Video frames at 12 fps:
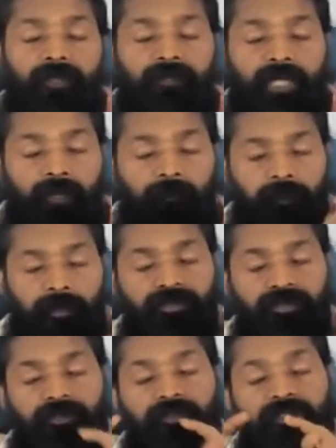That
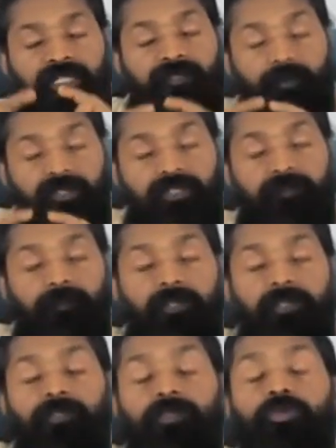person's
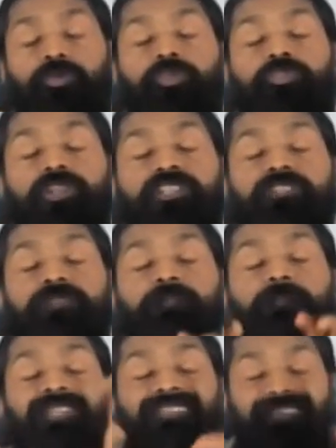responsibility to
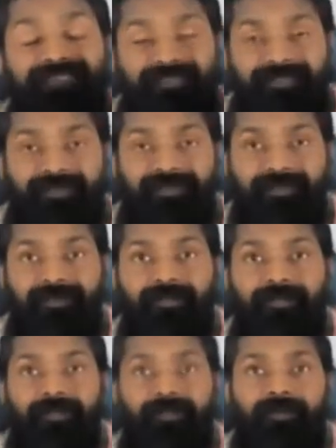transmit
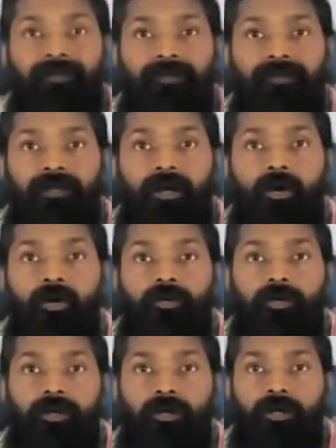
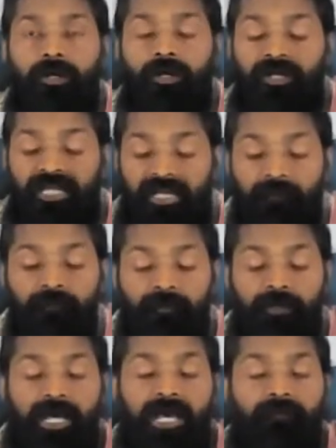or
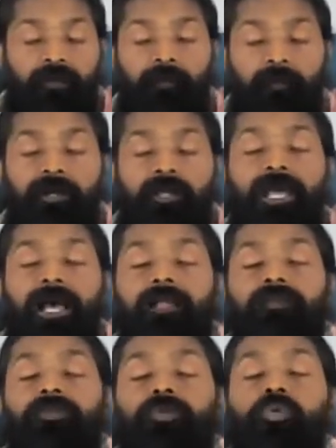give everybody
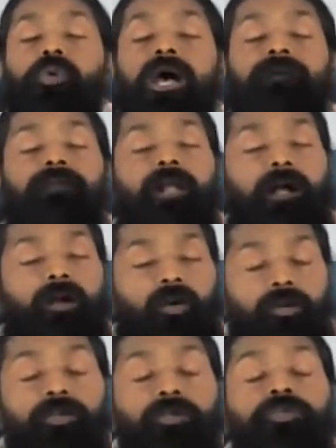else who have,
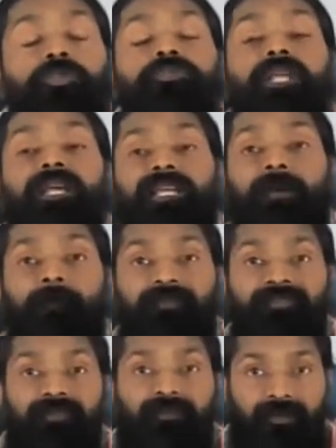according to their
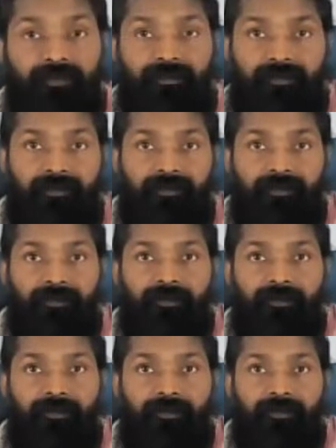capacity,
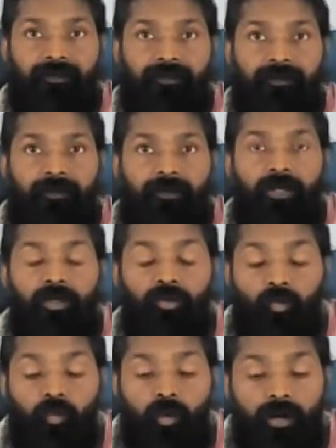to
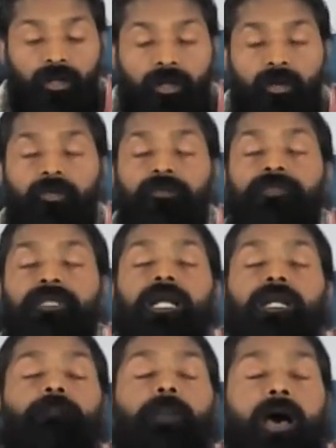work on
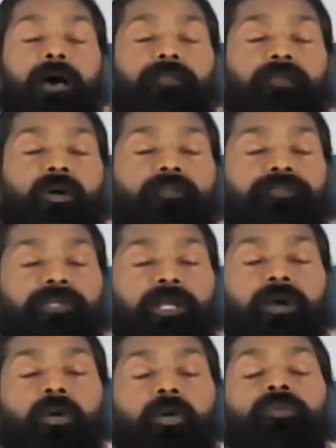that path of
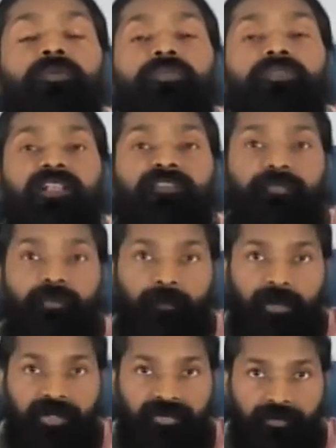their own
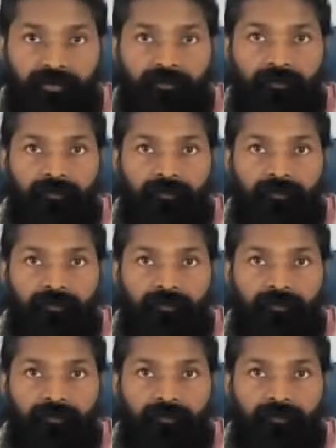transformation.